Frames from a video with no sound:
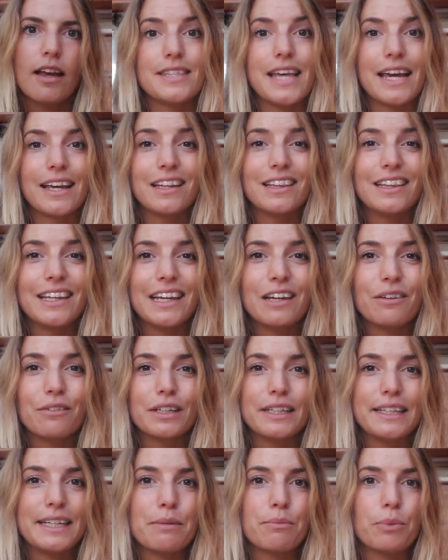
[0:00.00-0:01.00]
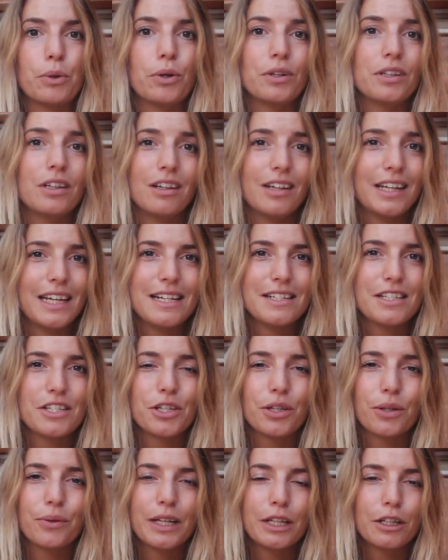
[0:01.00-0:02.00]
Secondly, really important, you need
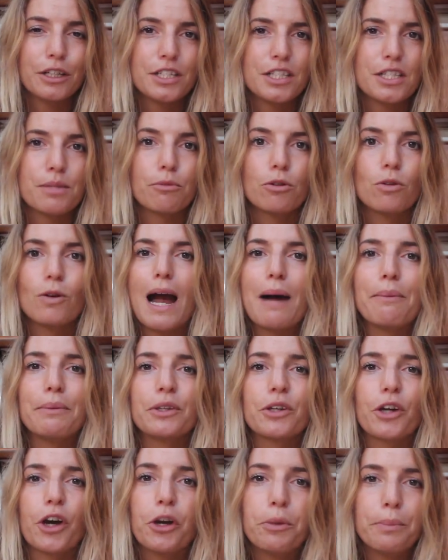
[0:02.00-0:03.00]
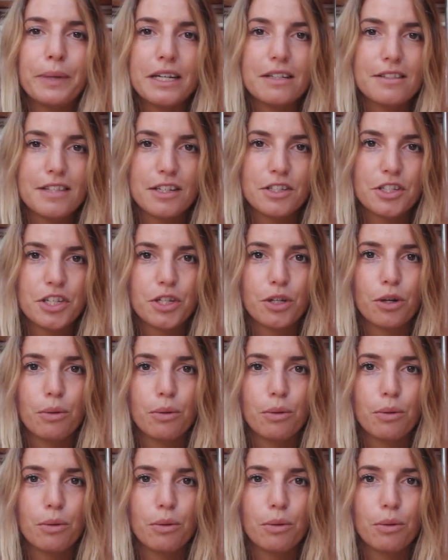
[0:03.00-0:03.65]
to include some grab and go meals into